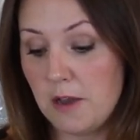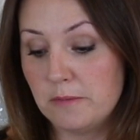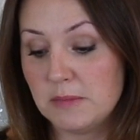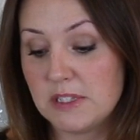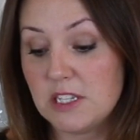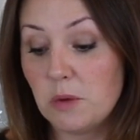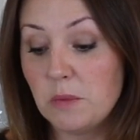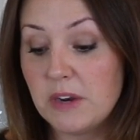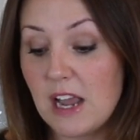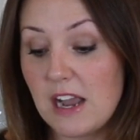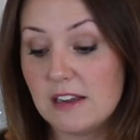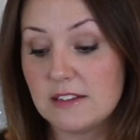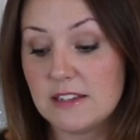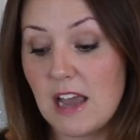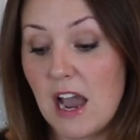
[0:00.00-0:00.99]
Someone
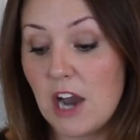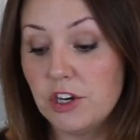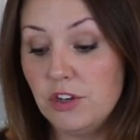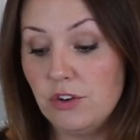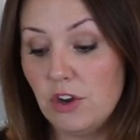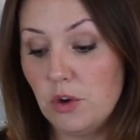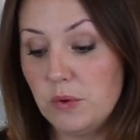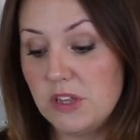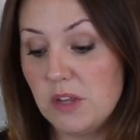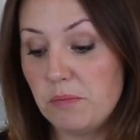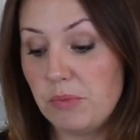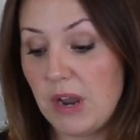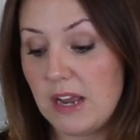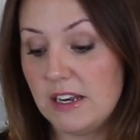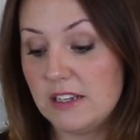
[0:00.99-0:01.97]
asked, how do you know when the
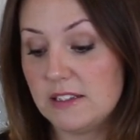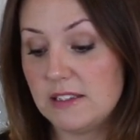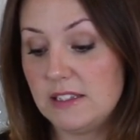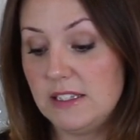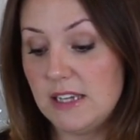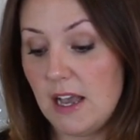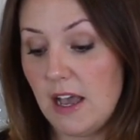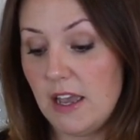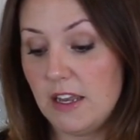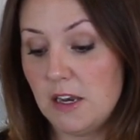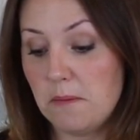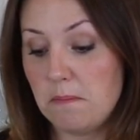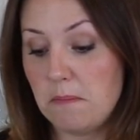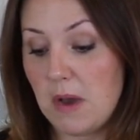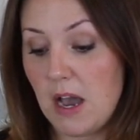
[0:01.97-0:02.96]
bread is
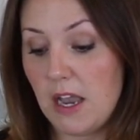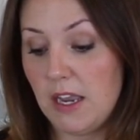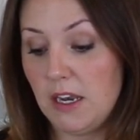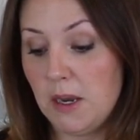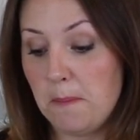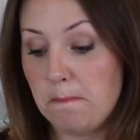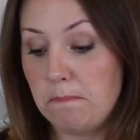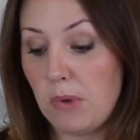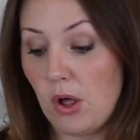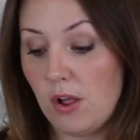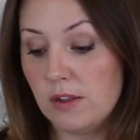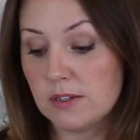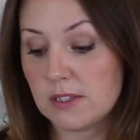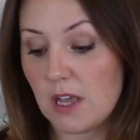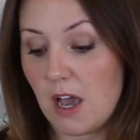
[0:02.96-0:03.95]
done? Mine
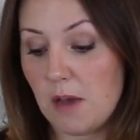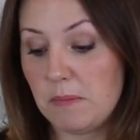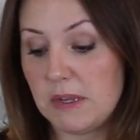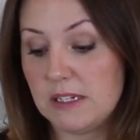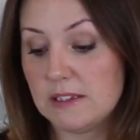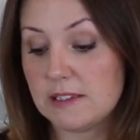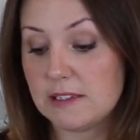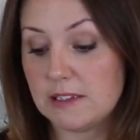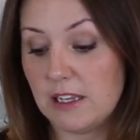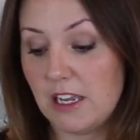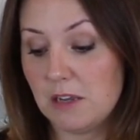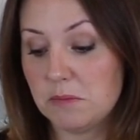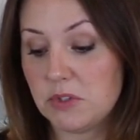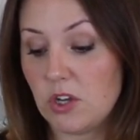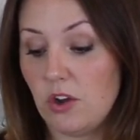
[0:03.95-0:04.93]
balls up and
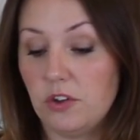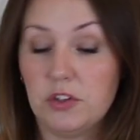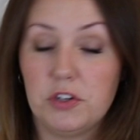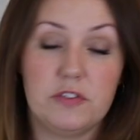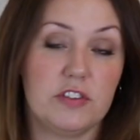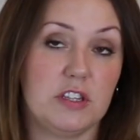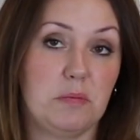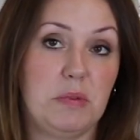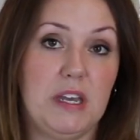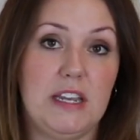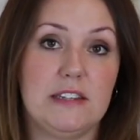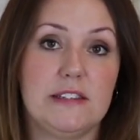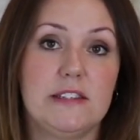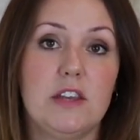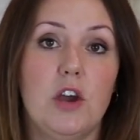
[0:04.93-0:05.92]
slams all over the
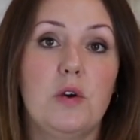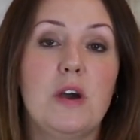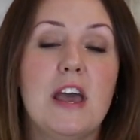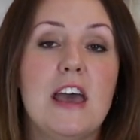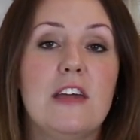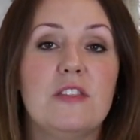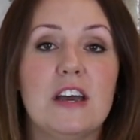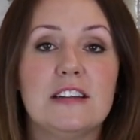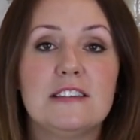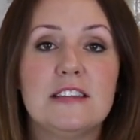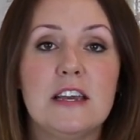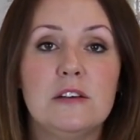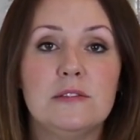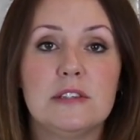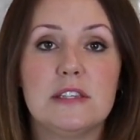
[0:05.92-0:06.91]
place. So that
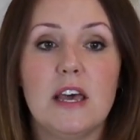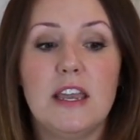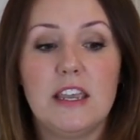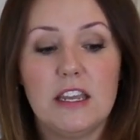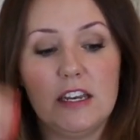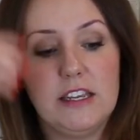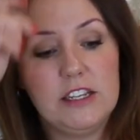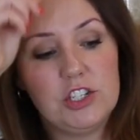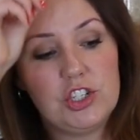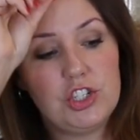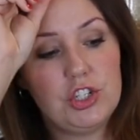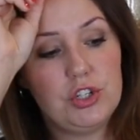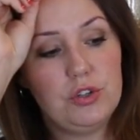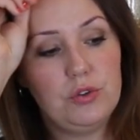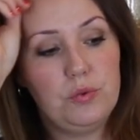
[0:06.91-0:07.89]
sounds like an
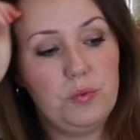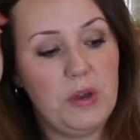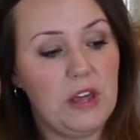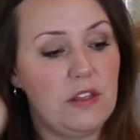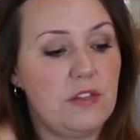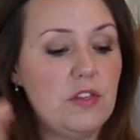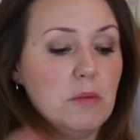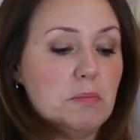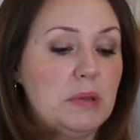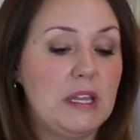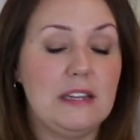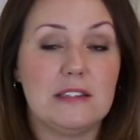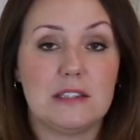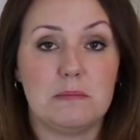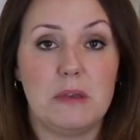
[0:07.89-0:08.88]
issue with the
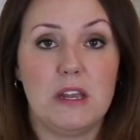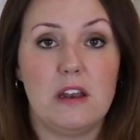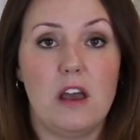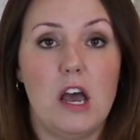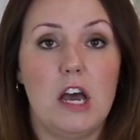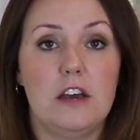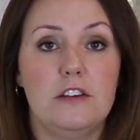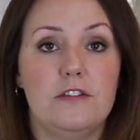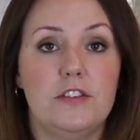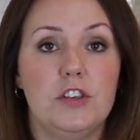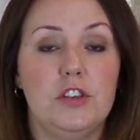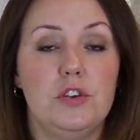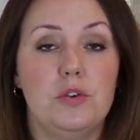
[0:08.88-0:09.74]
placement of